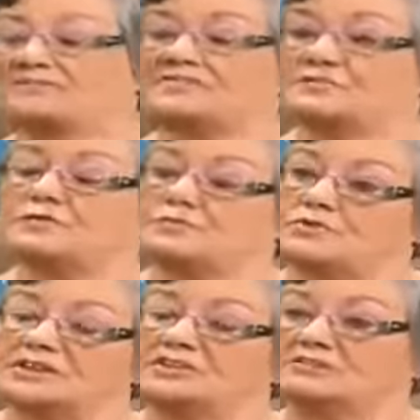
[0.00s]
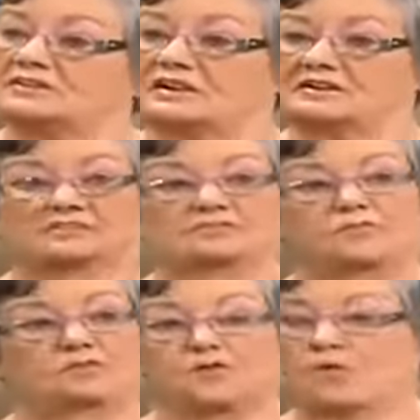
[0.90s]
I've never breathed like this
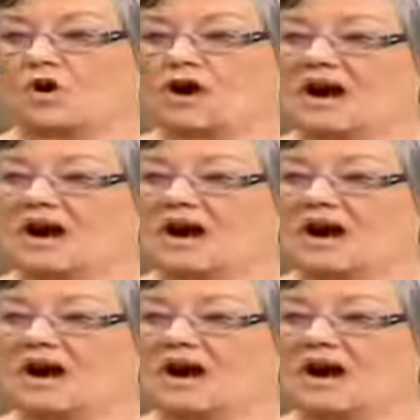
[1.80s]
before.